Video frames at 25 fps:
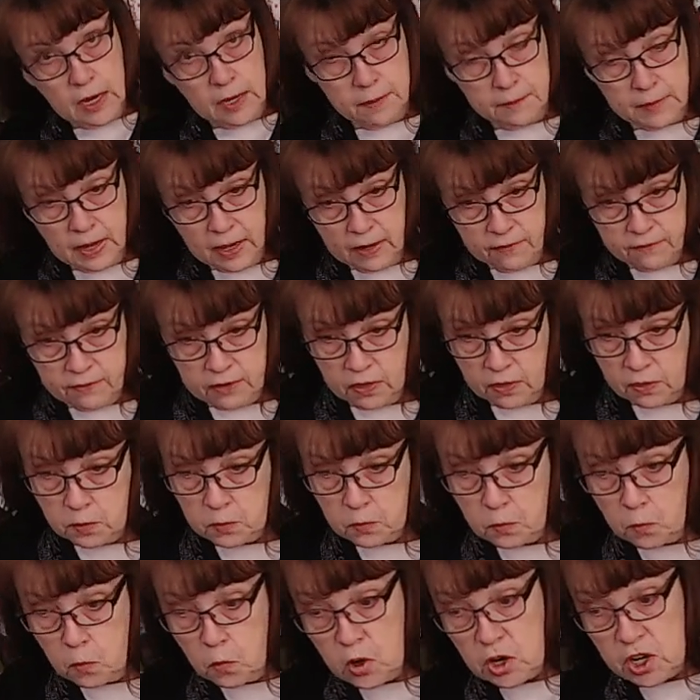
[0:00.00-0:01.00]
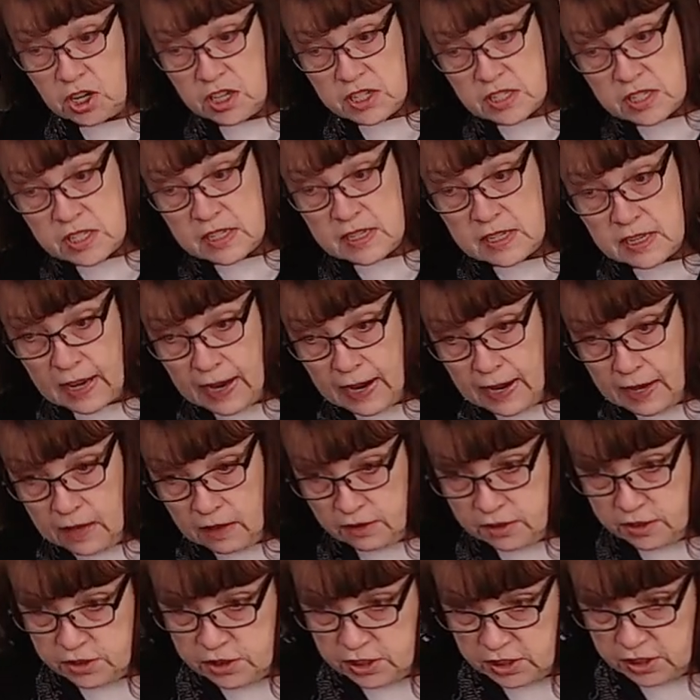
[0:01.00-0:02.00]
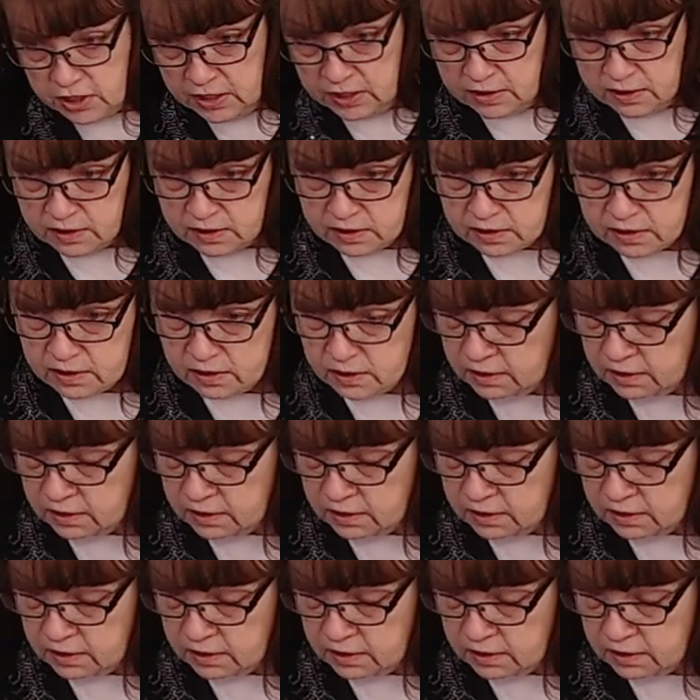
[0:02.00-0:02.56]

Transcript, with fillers: am having the worst allergies.